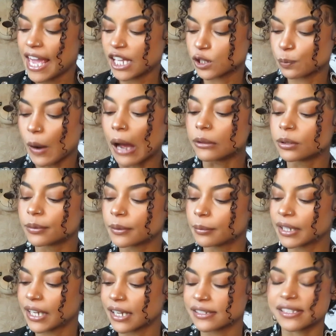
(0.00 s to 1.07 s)
It's probably
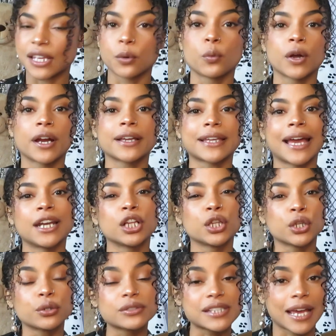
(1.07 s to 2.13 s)
because they were again a
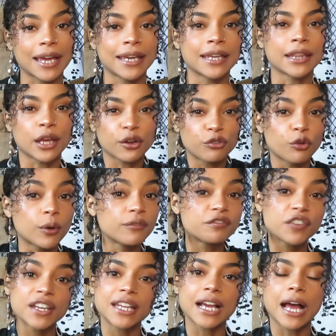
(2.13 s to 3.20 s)
little tight and like
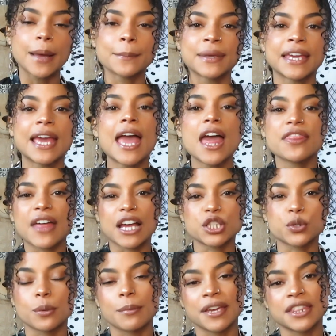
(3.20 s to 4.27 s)
form-fitting on me. That's
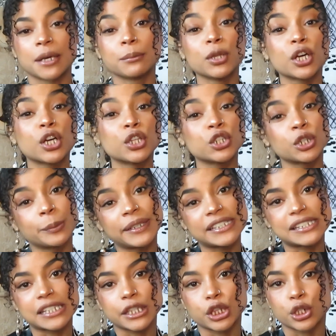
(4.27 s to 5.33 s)
what made them look a little
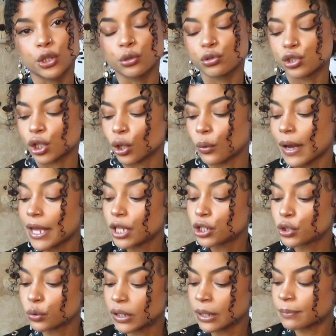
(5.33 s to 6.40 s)
bit see-through. So
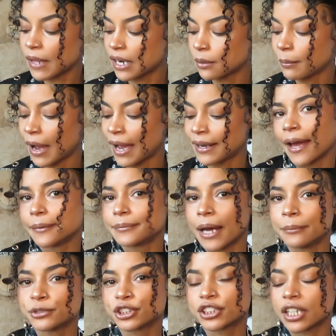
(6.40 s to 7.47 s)
do keep that in mind.
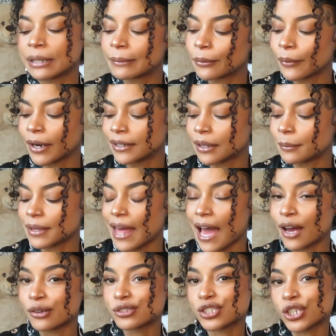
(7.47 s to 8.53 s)
I'm just going to be wearing them in the house.